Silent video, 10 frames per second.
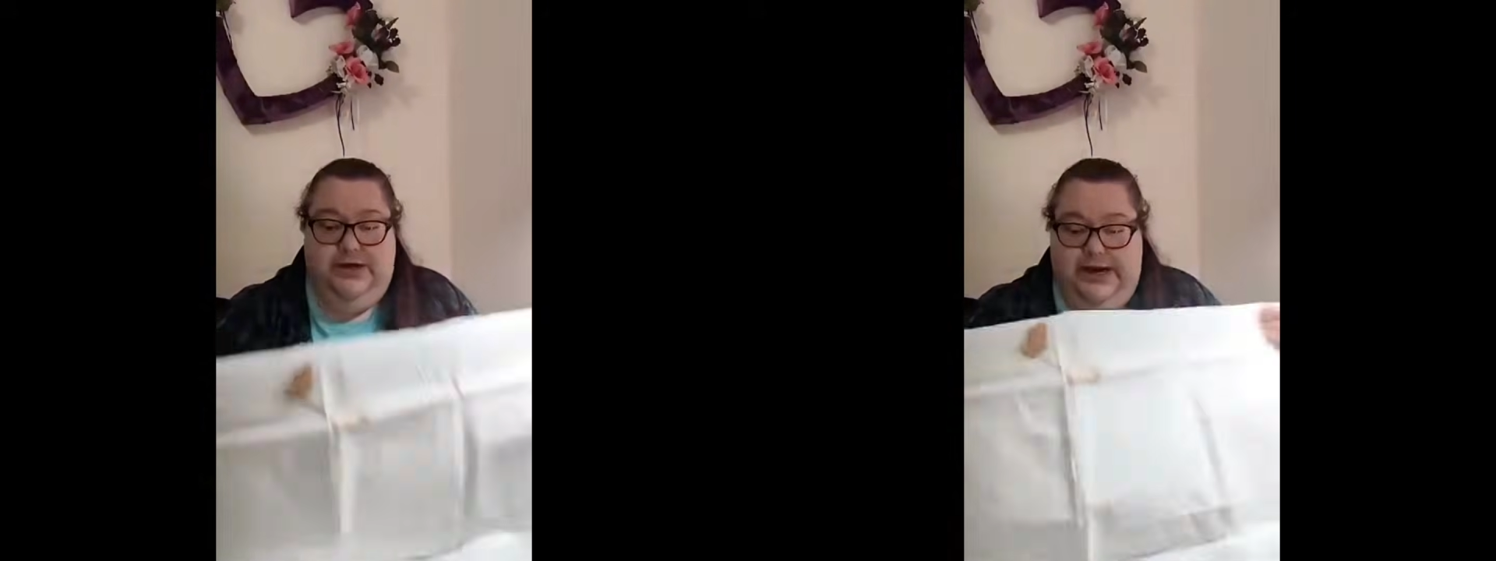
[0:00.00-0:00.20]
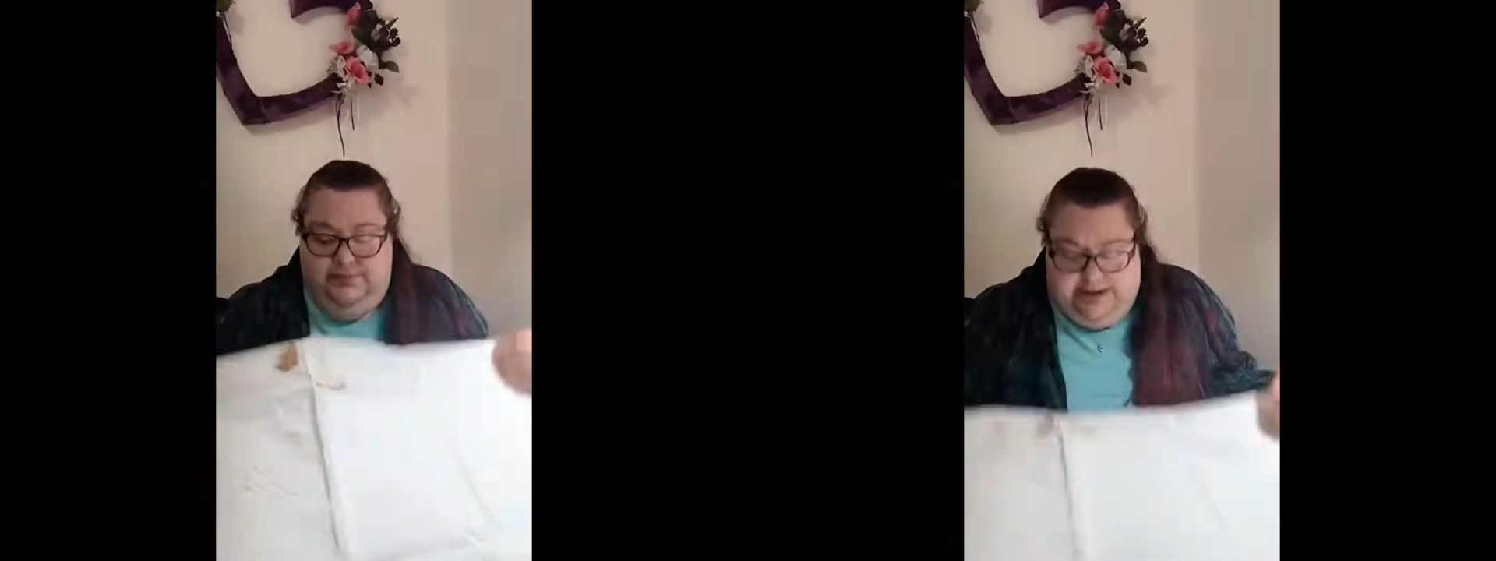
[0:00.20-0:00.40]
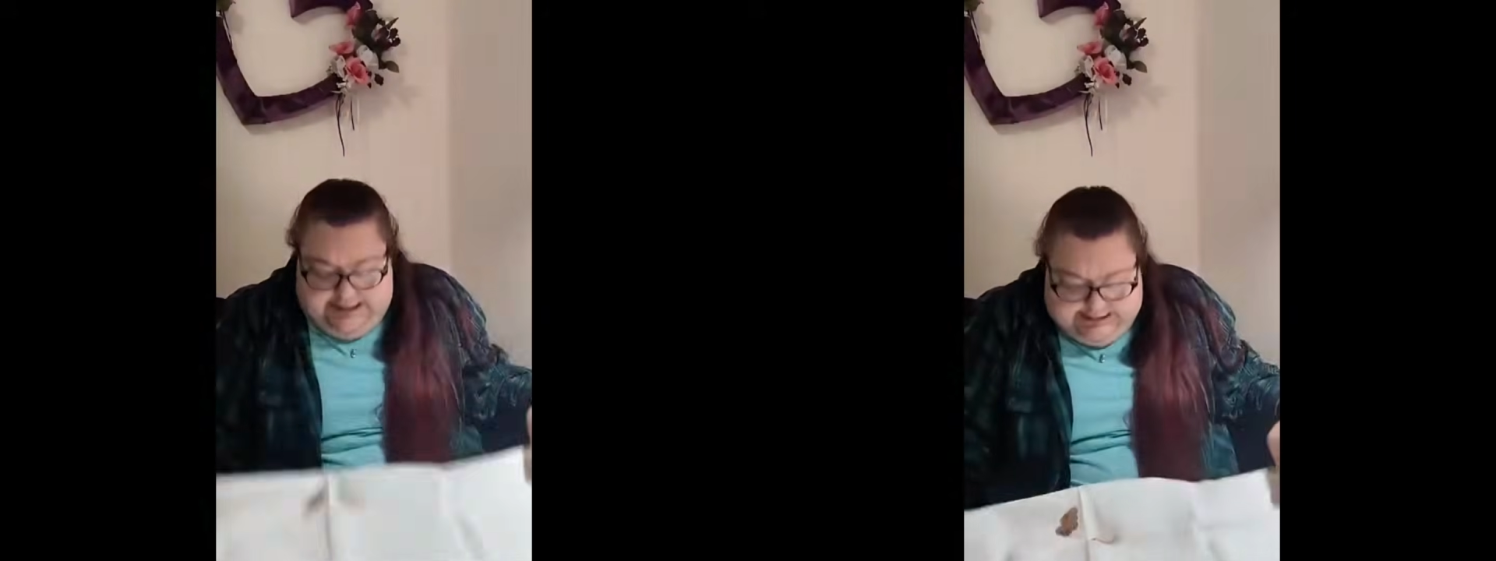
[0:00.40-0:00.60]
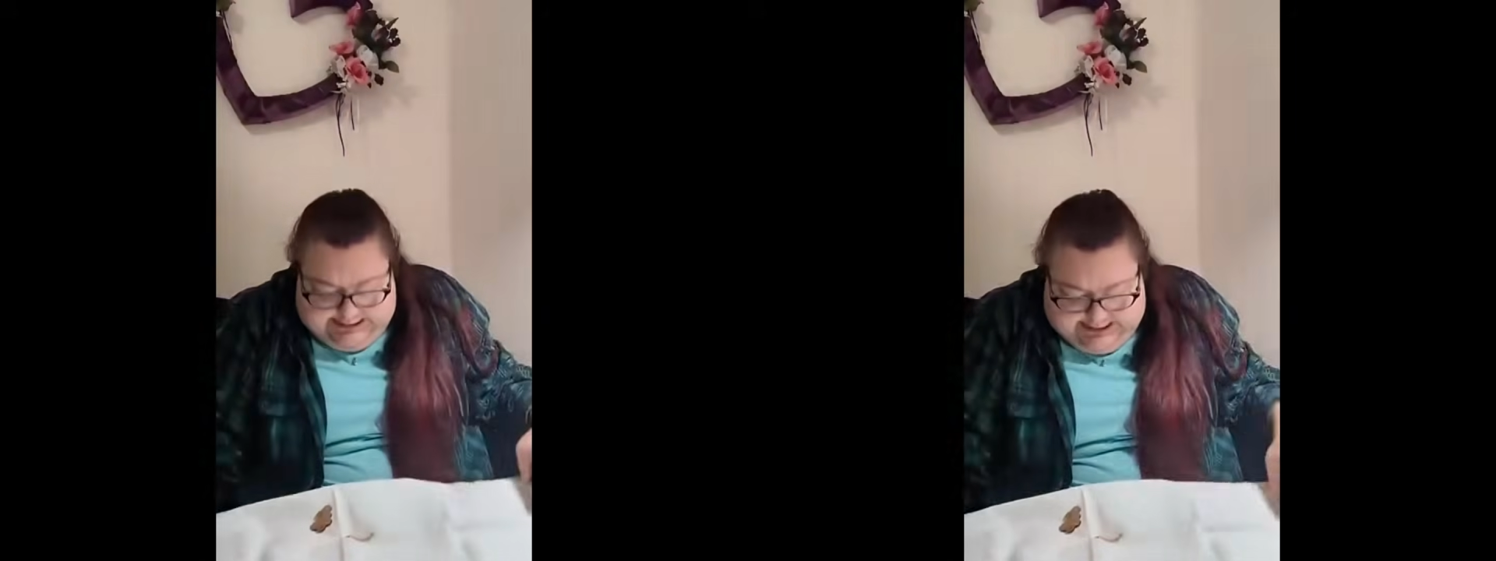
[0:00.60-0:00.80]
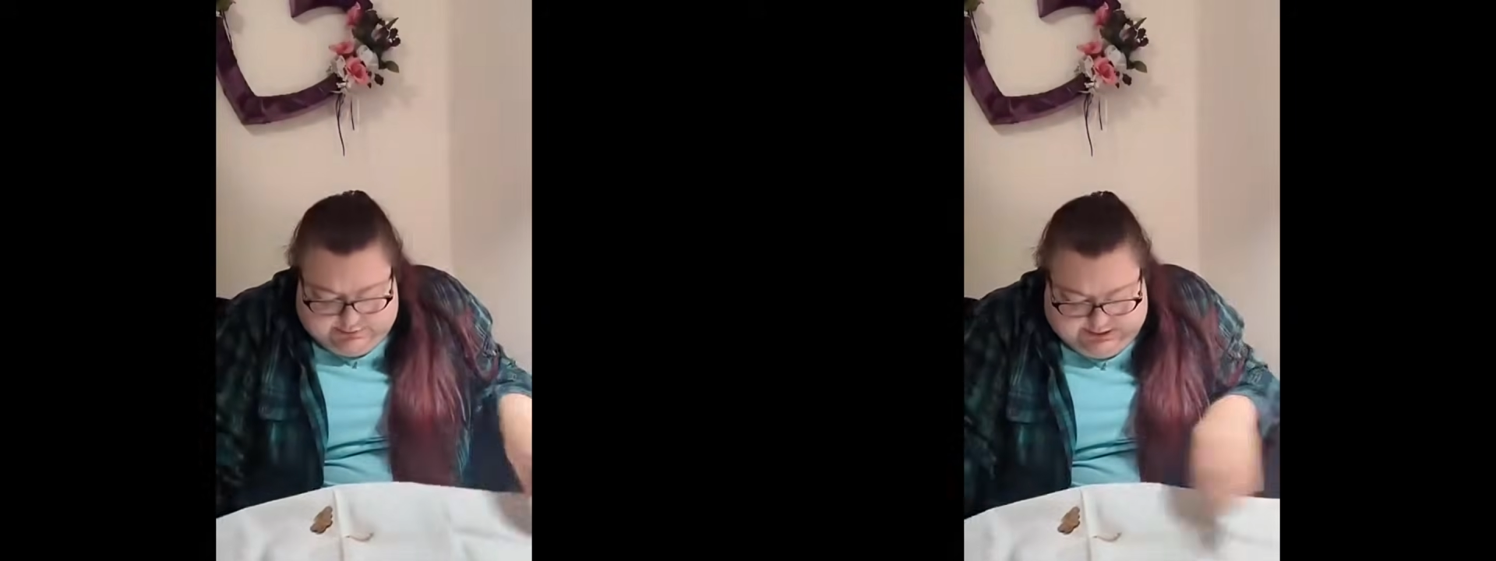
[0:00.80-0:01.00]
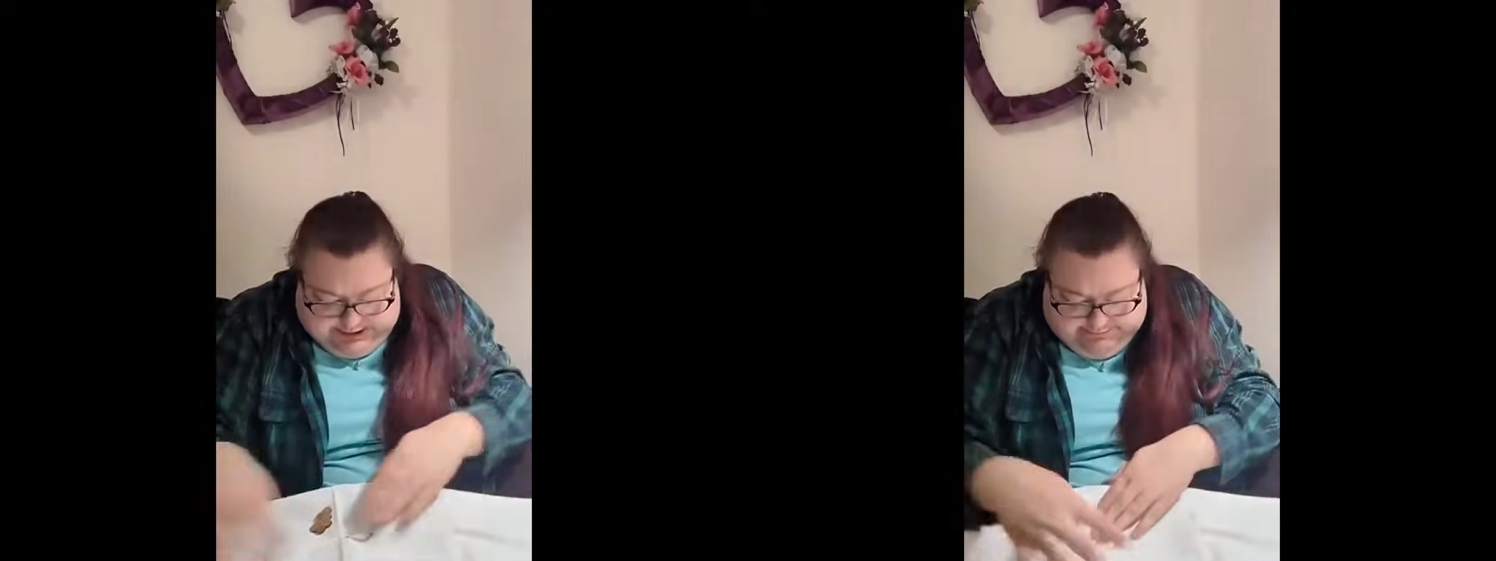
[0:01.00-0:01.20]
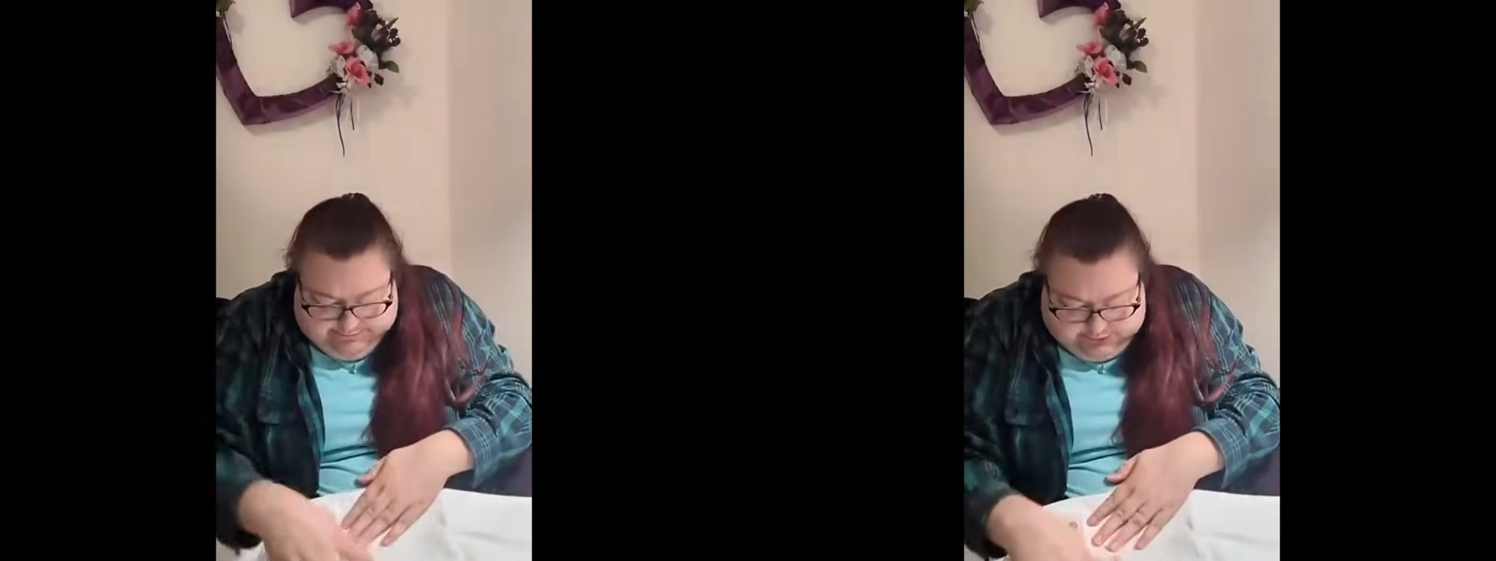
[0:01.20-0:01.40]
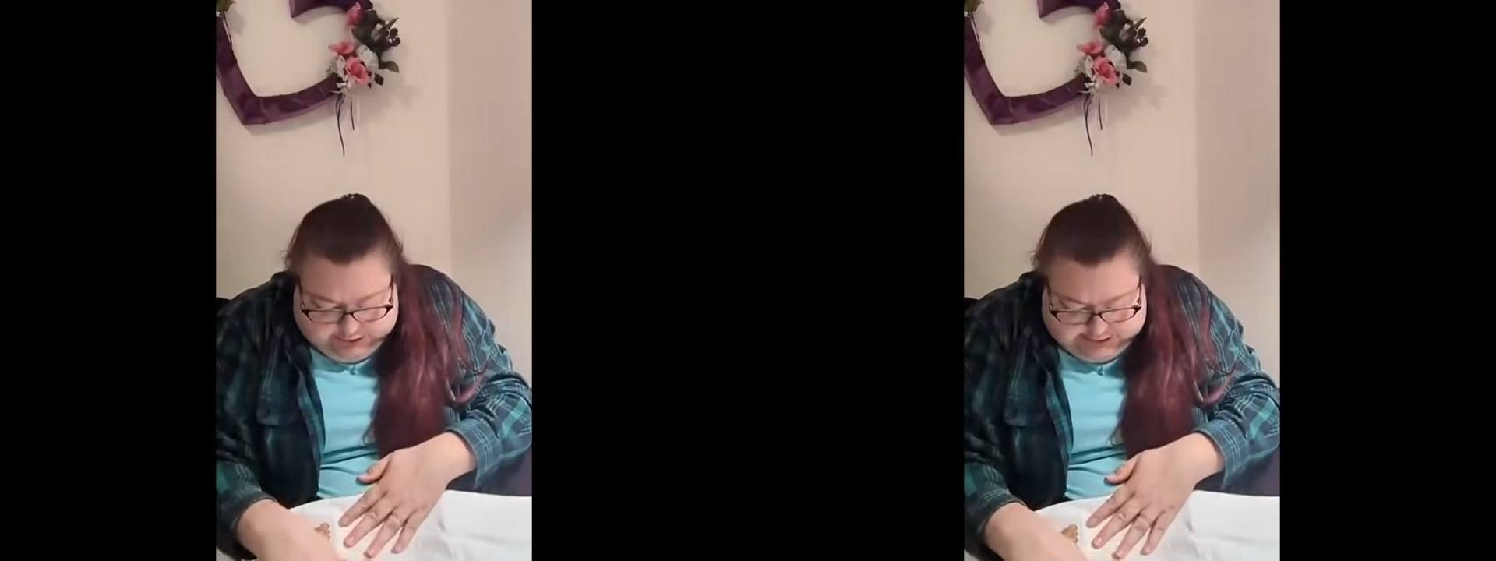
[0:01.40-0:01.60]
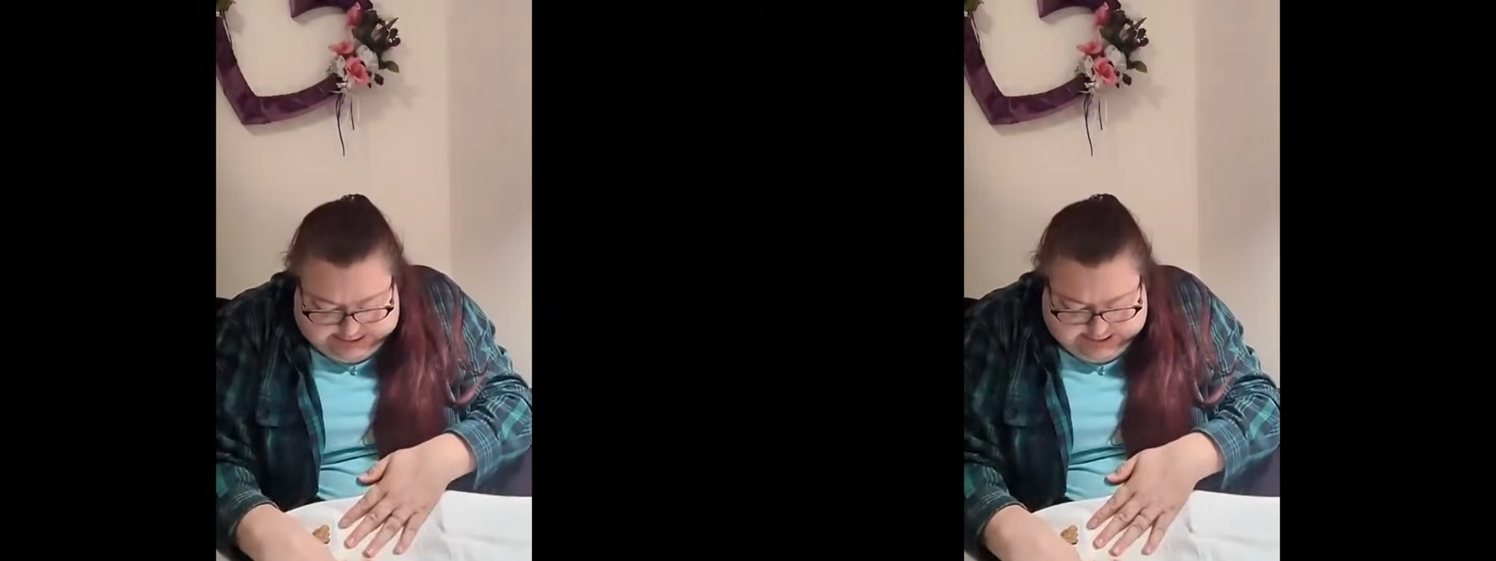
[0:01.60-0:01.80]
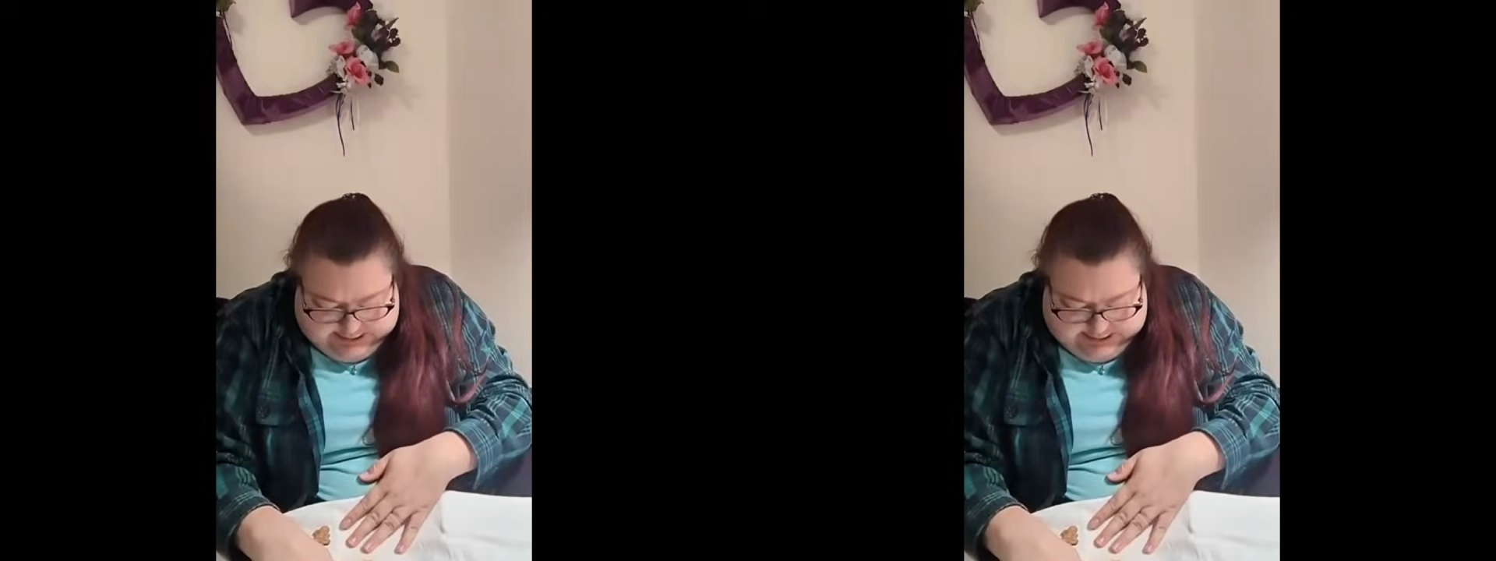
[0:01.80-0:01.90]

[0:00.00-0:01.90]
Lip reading: And like I said, when I frogged it,